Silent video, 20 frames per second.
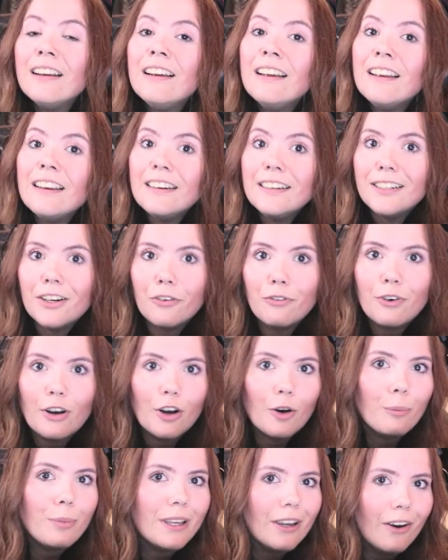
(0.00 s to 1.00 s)
There
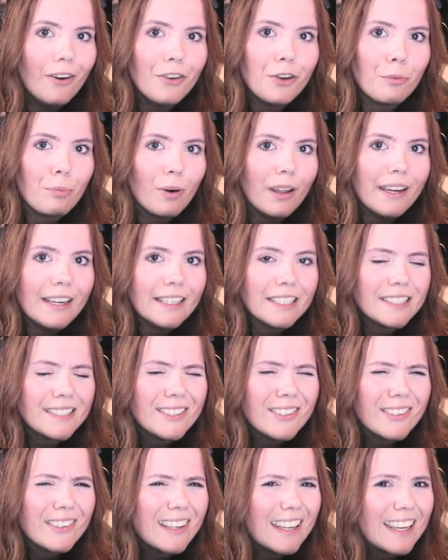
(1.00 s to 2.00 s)
will be other players
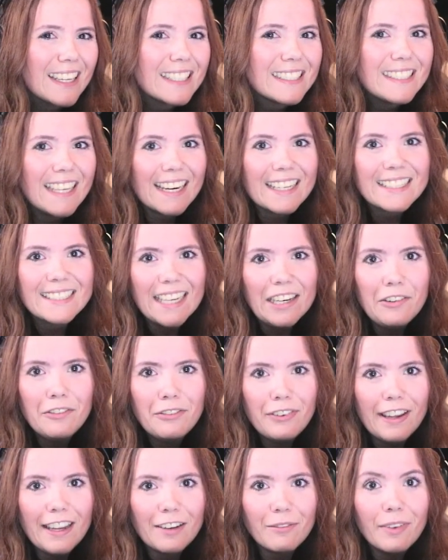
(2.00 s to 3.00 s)
doing the exact same
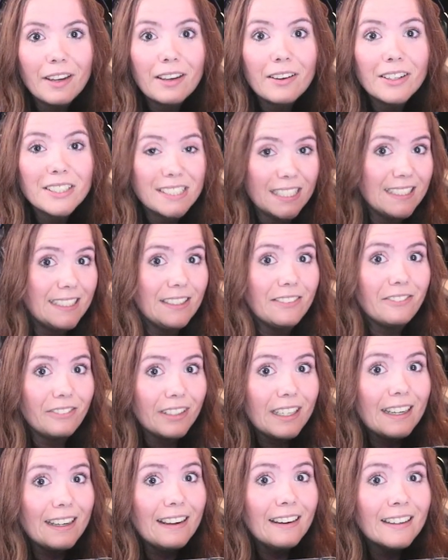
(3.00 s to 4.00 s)
thing, because it's a
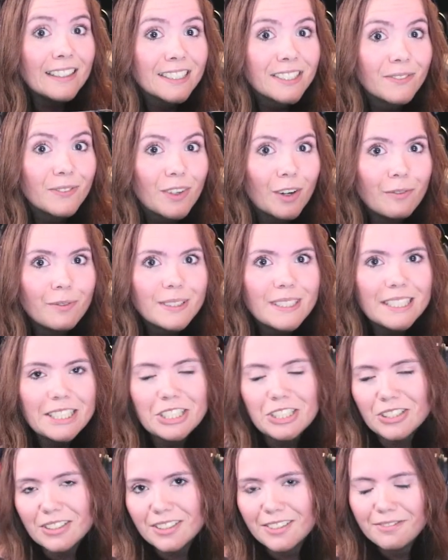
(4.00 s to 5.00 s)
really awesome
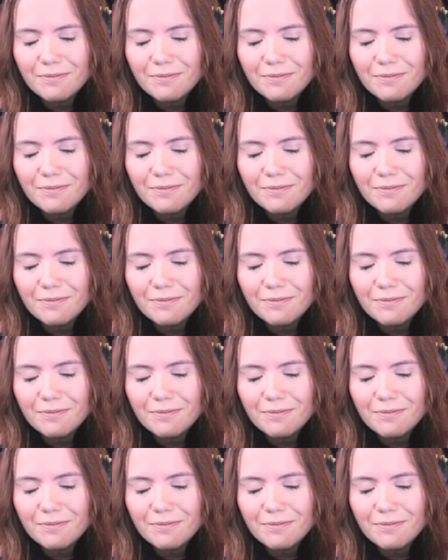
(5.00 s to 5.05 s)
competition.